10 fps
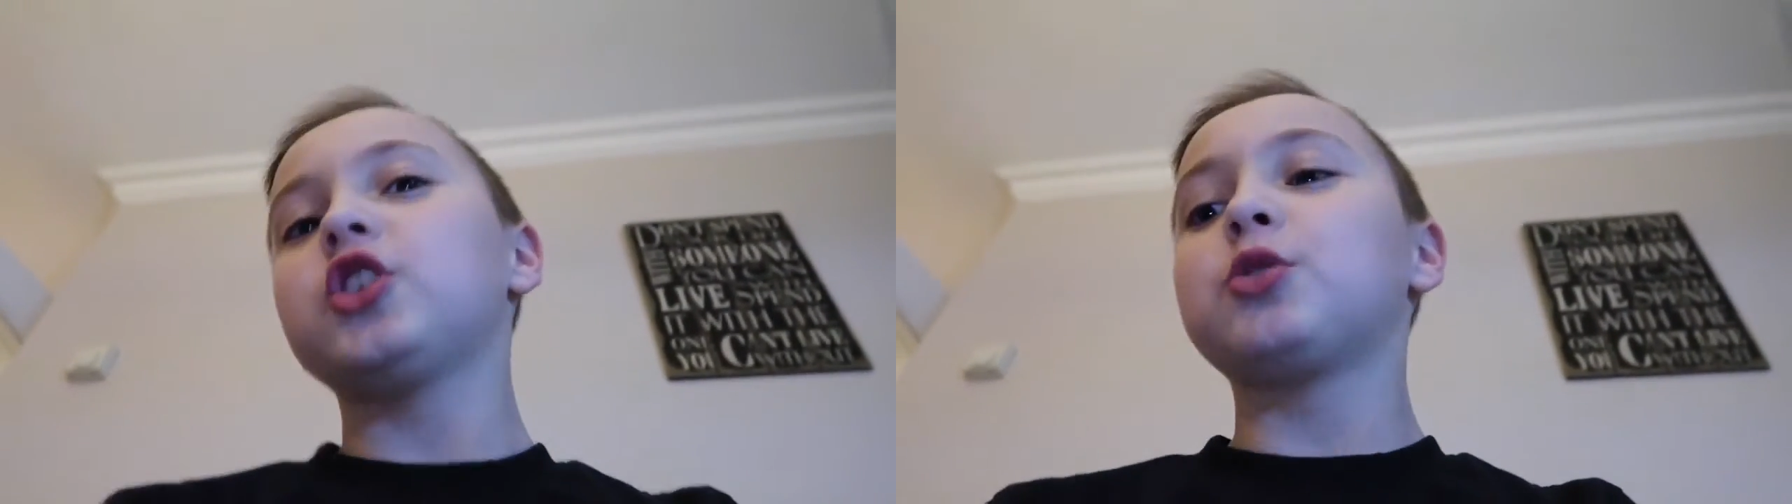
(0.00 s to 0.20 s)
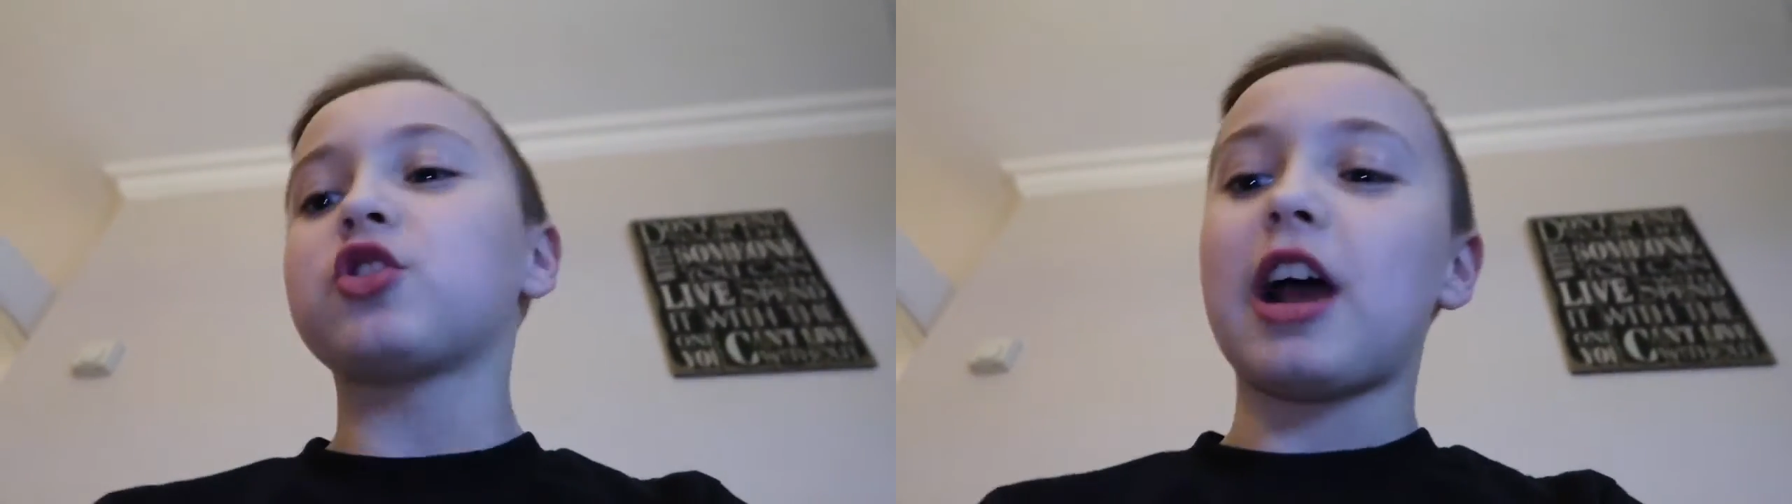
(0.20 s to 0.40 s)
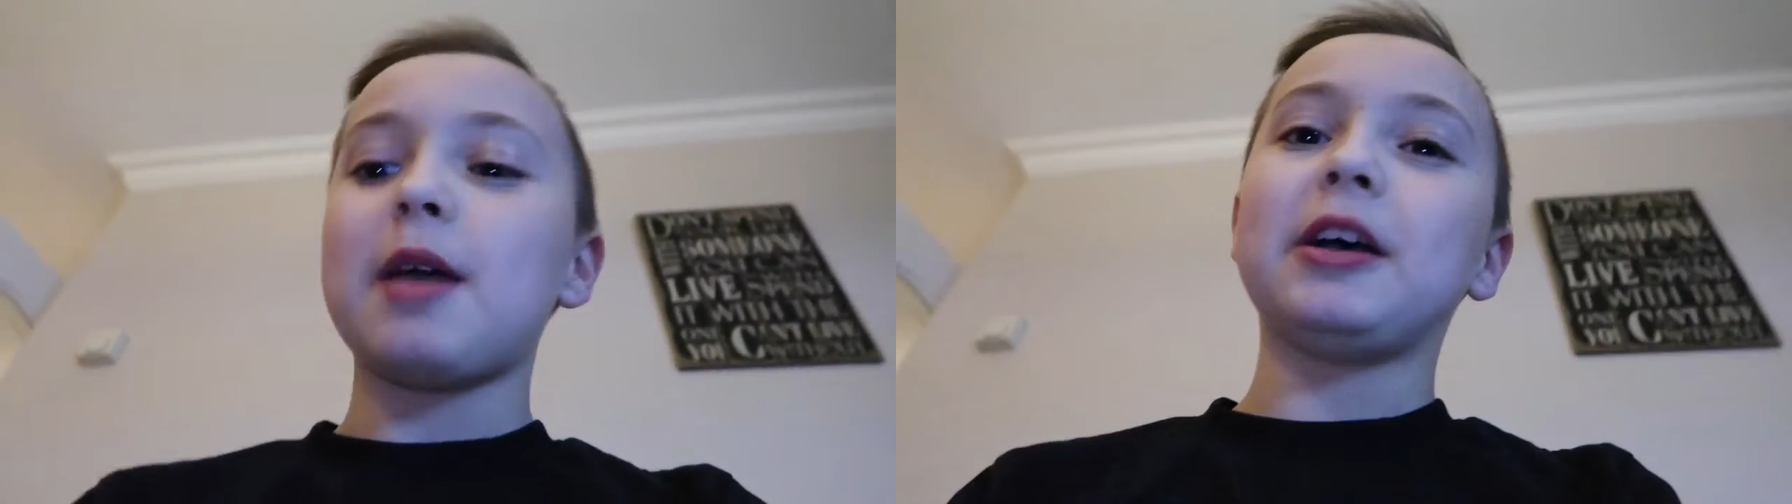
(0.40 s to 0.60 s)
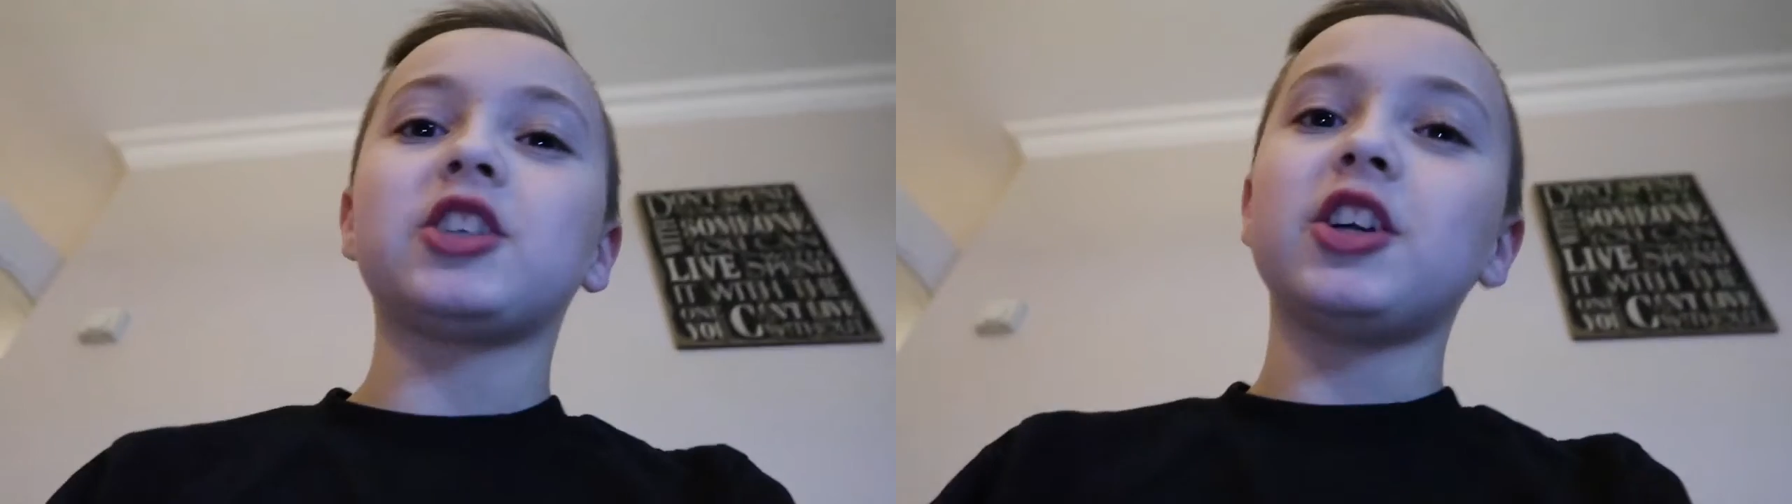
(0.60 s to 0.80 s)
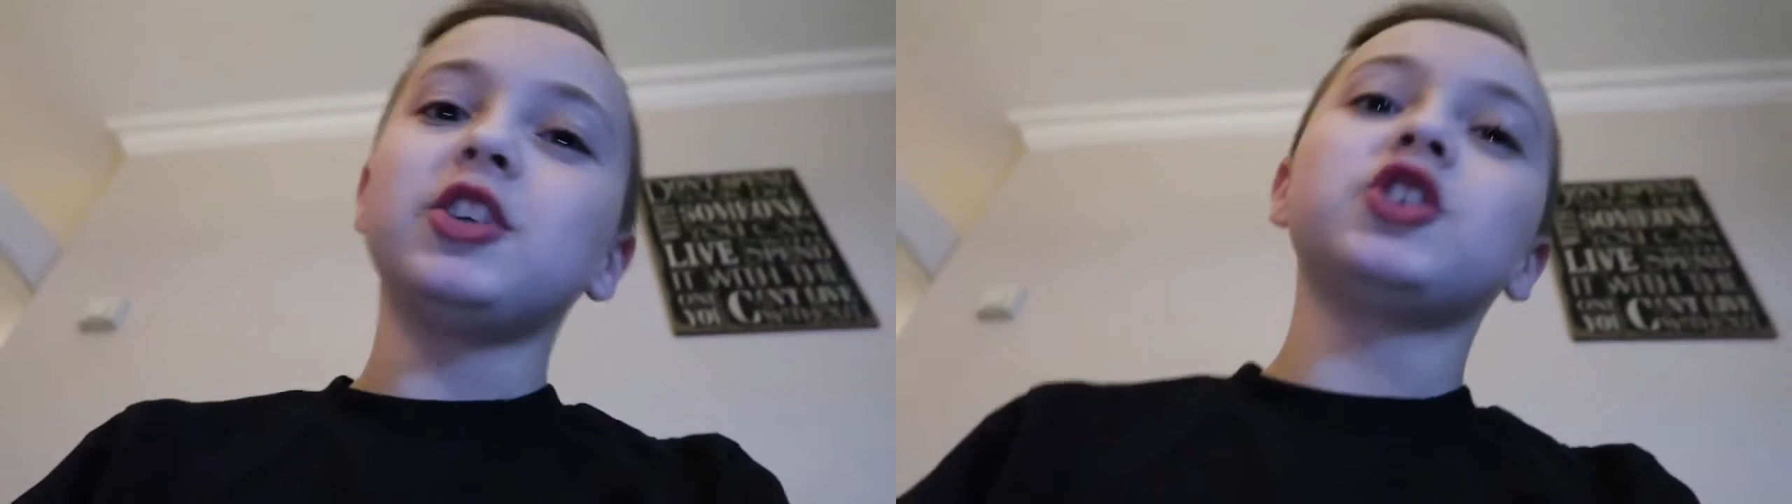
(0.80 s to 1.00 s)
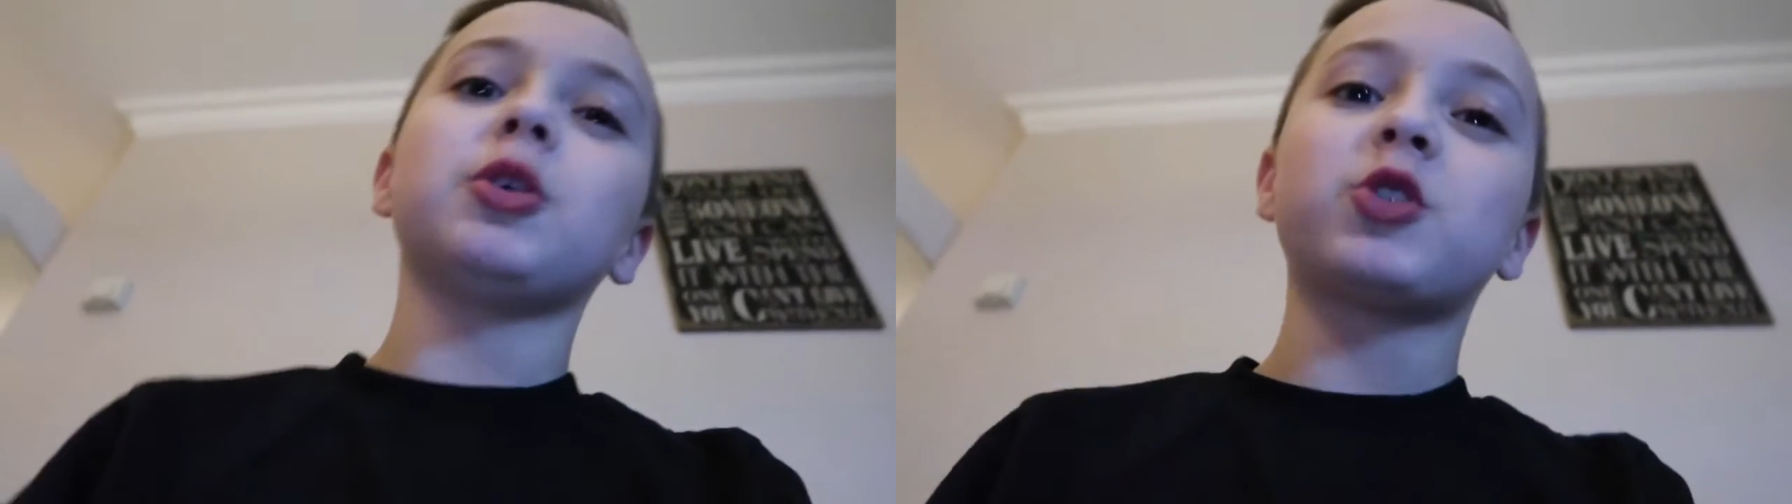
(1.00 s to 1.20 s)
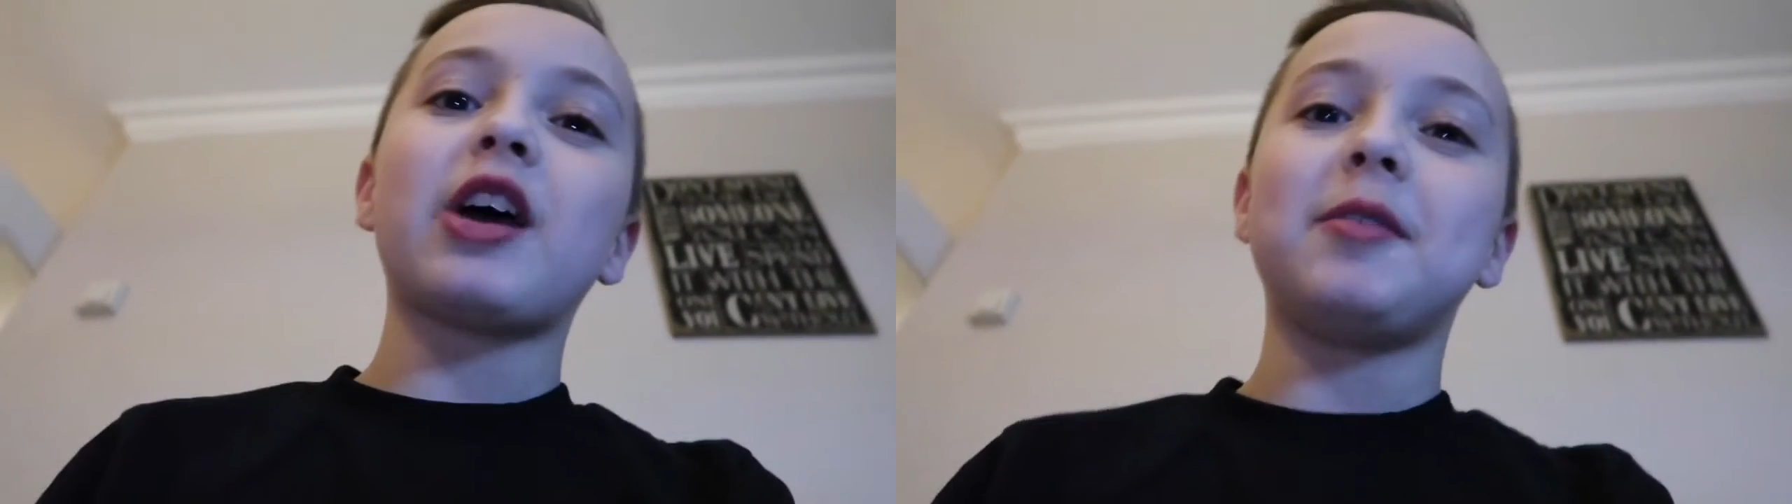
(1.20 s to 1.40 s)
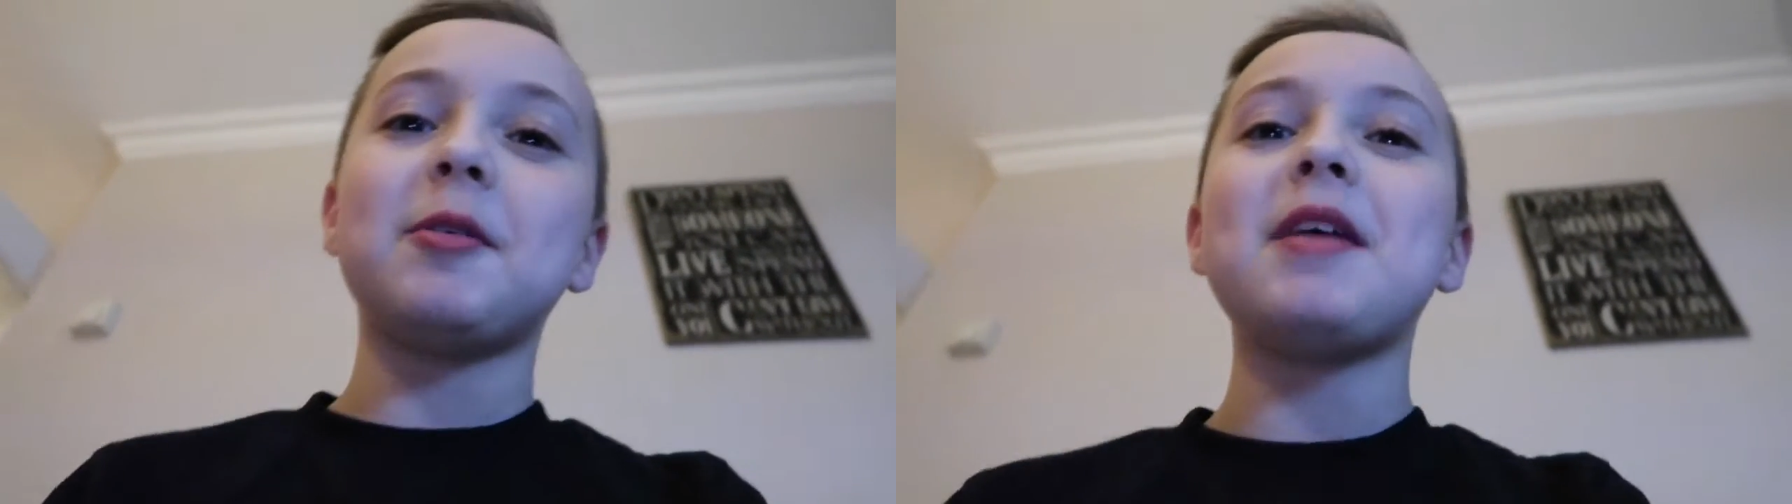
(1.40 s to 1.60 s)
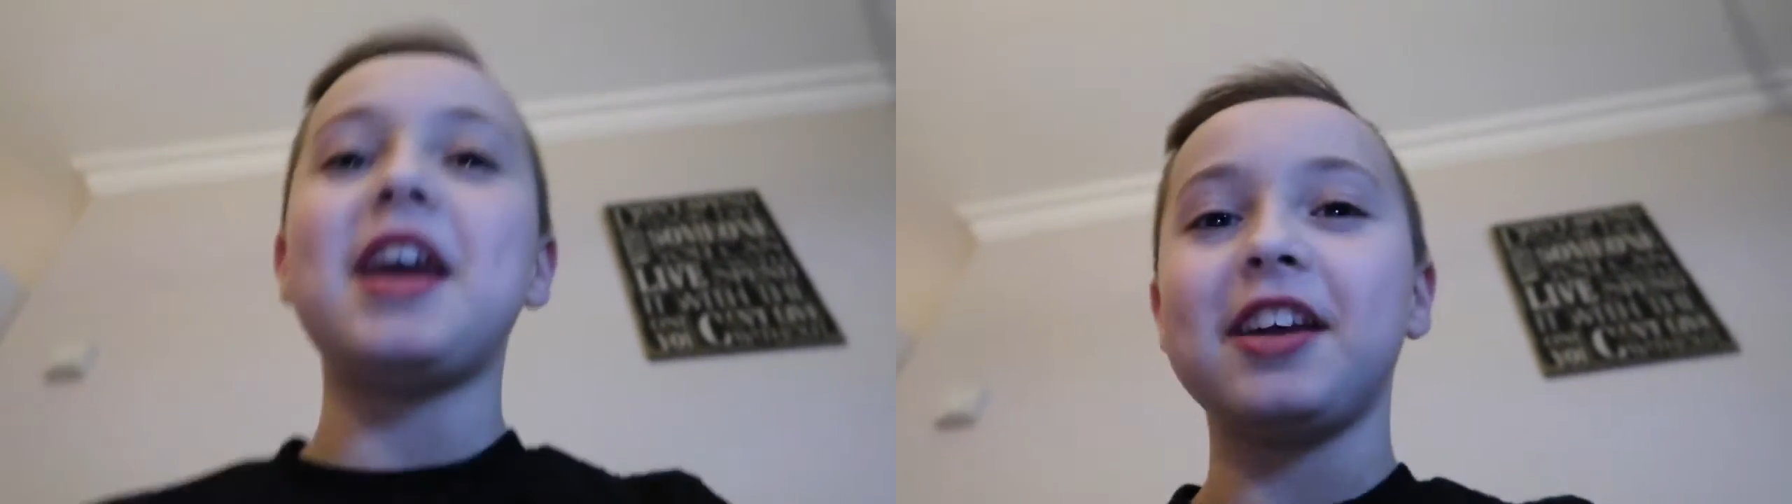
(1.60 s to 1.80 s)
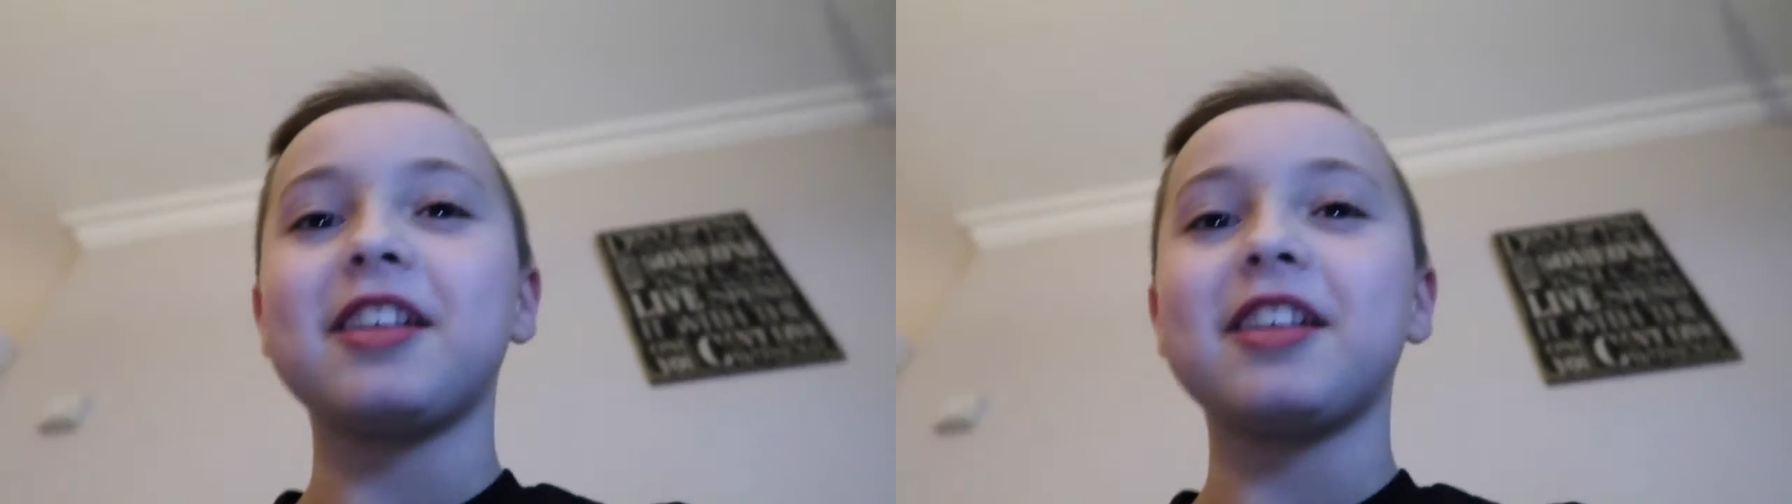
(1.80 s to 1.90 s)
subscribers can subscribe to me,